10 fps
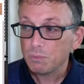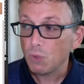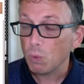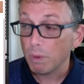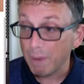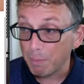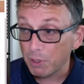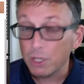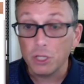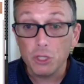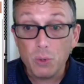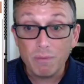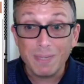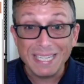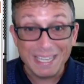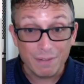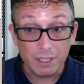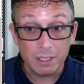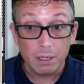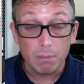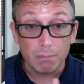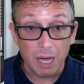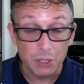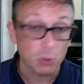Remember, you have been given module